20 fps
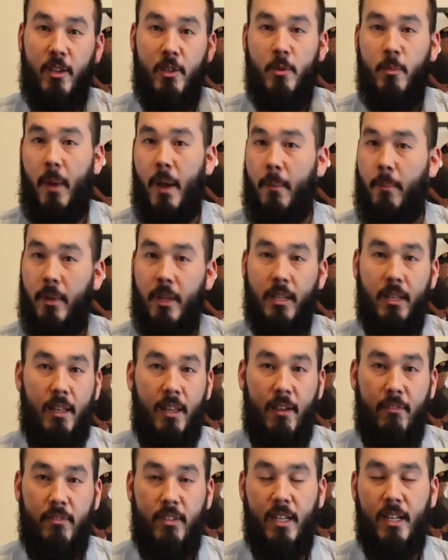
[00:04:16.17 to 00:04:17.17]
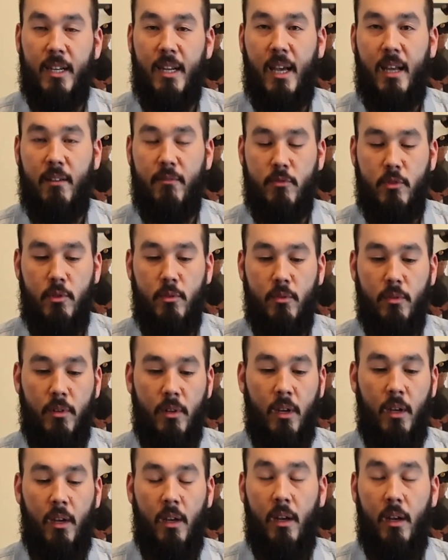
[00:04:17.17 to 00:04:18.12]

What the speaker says: You might play the left hand out of tune.